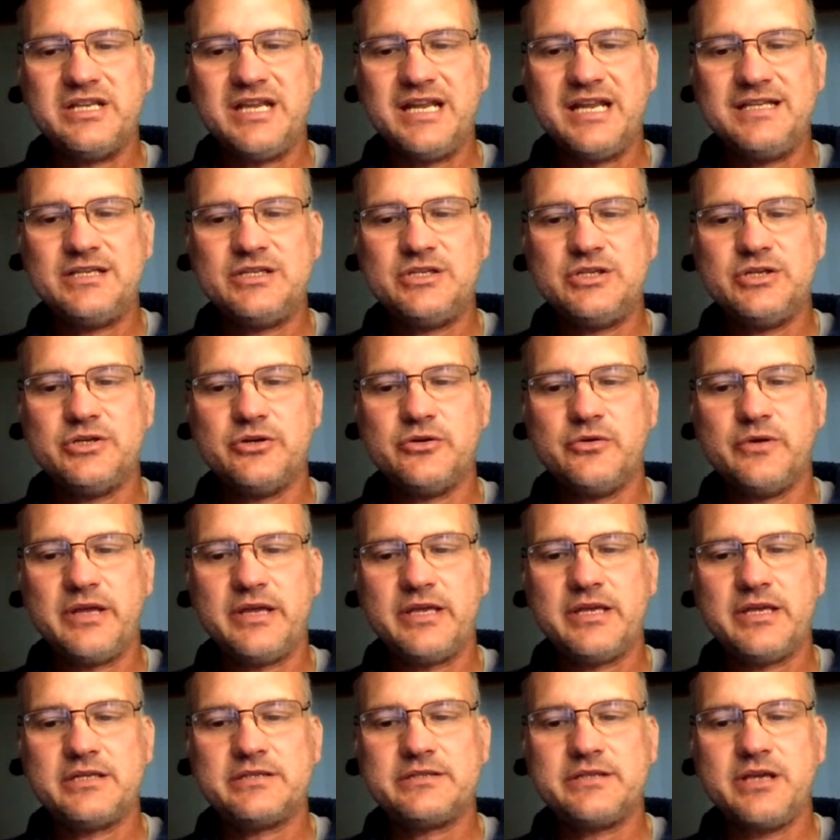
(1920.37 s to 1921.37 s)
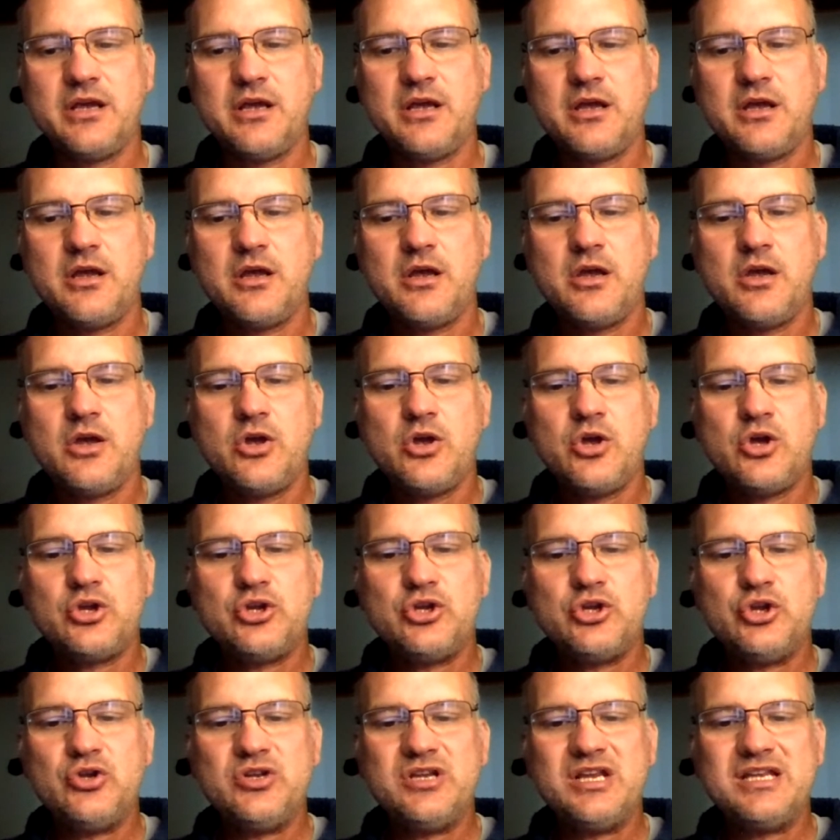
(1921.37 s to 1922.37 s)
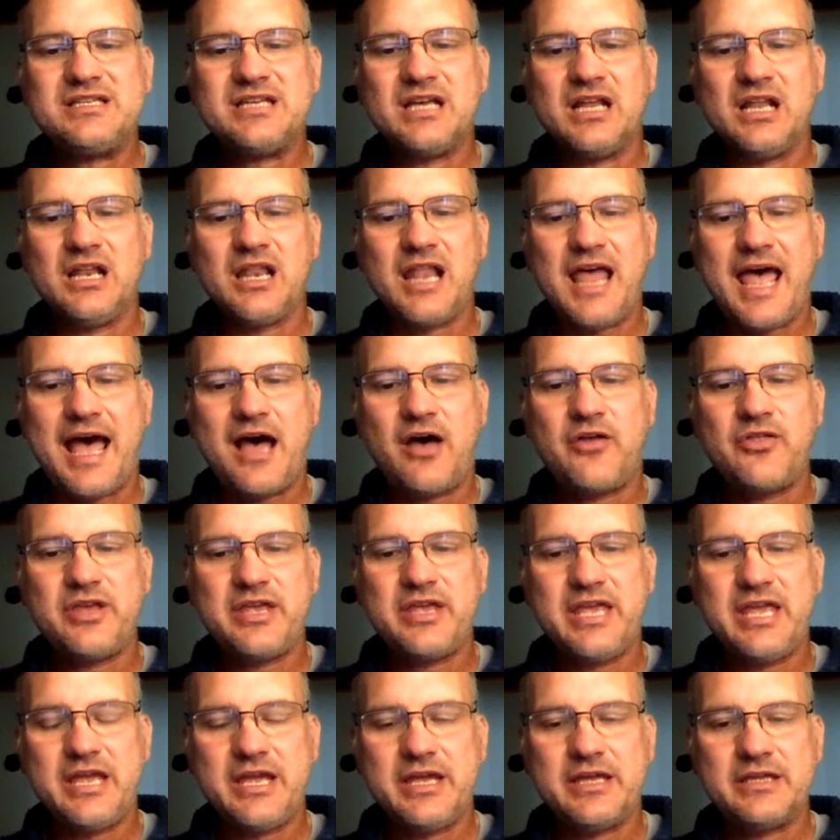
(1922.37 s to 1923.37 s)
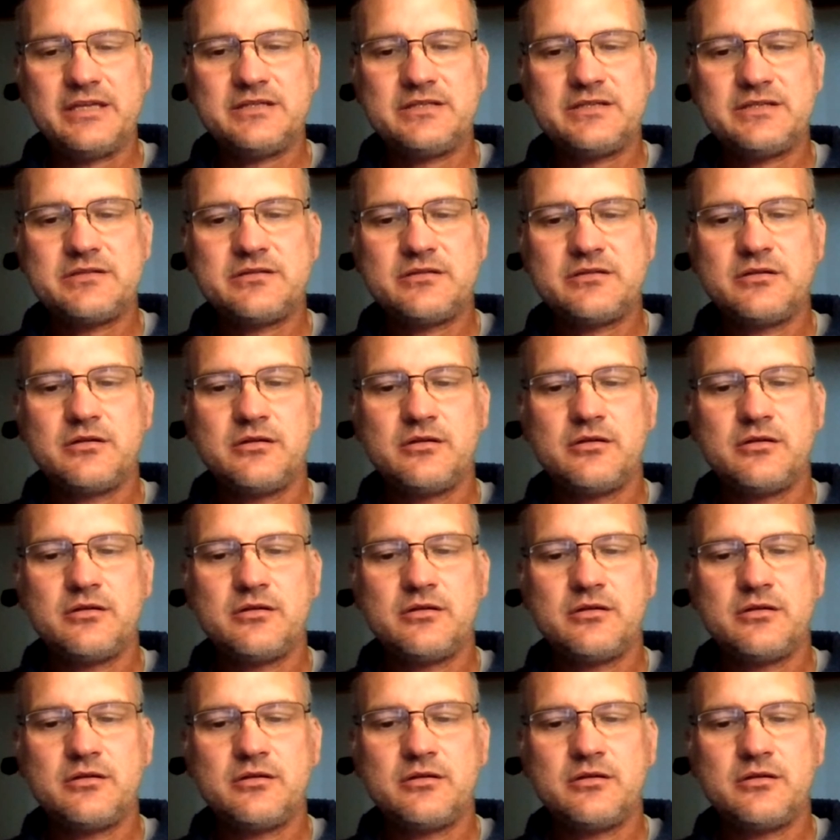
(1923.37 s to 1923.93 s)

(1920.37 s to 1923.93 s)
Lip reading: to do is you need to allow the kids,